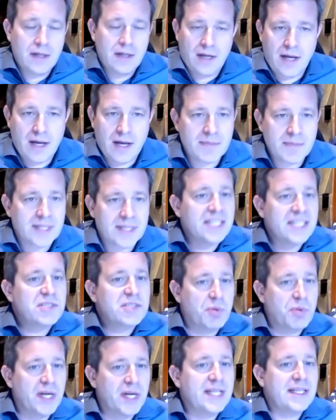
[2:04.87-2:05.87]
um, let's
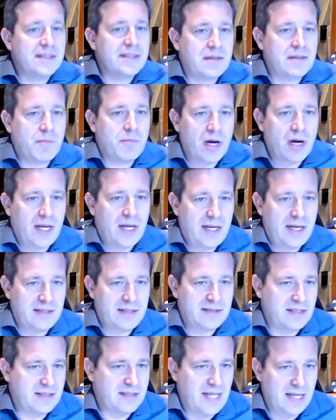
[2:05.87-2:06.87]
bring this to market as
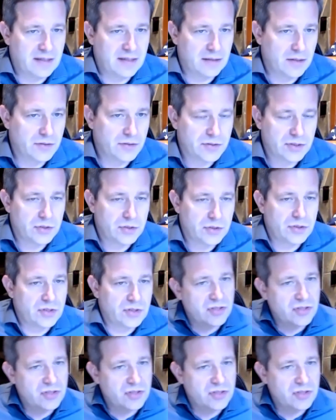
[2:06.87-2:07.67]
a standalone solution.